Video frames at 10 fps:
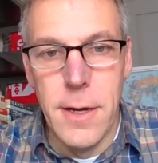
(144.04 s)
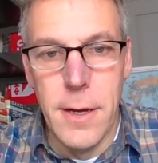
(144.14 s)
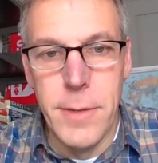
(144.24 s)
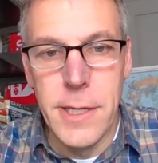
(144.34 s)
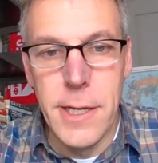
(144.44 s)

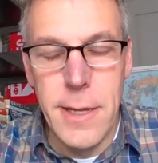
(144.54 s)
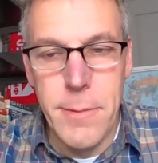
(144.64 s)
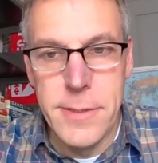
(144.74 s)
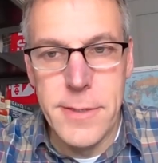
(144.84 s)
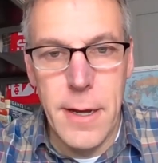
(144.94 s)
in
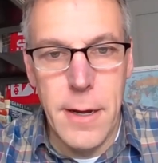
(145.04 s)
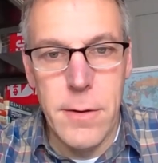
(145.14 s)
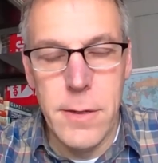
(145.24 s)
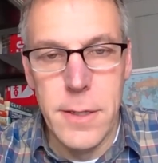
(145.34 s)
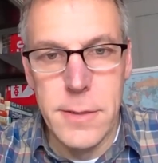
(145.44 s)
Guinea-Bissau.
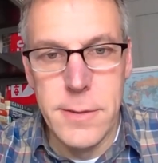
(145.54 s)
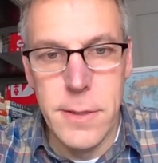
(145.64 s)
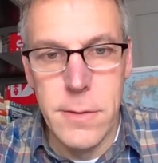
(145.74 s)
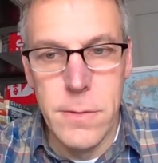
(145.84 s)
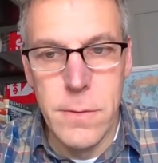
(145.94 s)
And
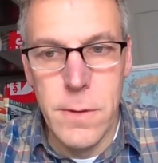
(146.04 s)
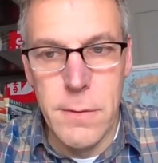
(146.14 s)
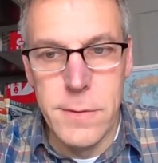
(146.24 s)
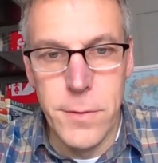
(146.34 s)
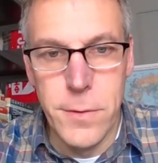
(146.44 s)
so I
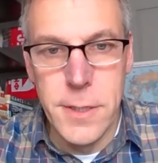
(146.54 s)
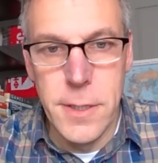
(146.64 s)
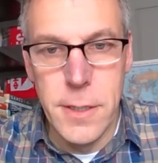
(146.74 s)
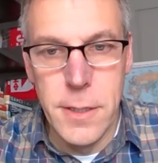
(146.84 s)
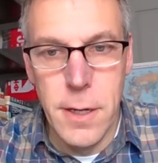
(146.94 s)
was fortunate
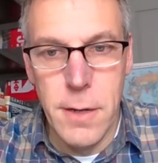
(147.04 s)
enough